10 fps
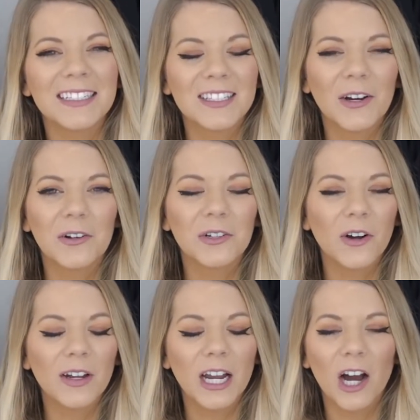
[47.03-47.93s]
So
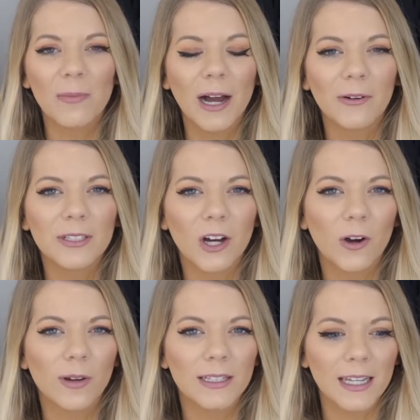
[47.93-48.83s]
growing up, I was
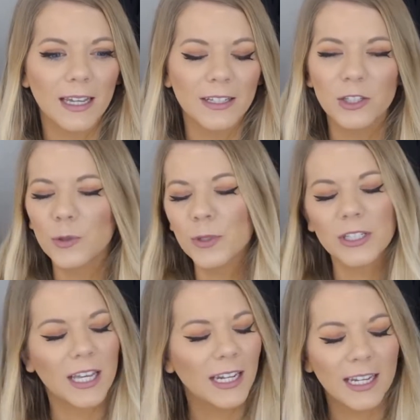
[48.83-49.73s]
always a super
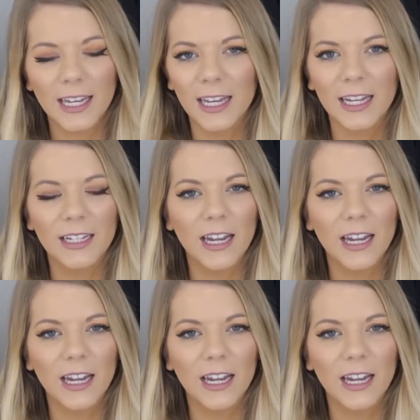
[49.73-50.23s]
skinny kid,